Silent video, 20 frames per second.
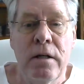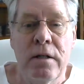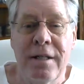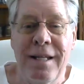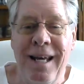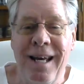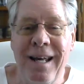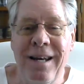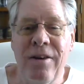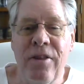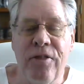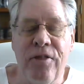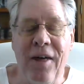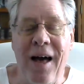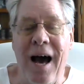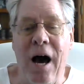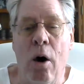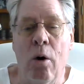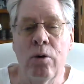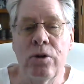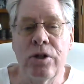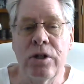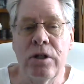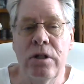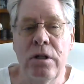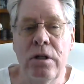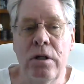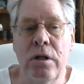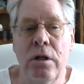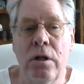
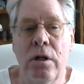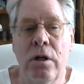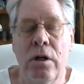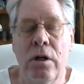10,000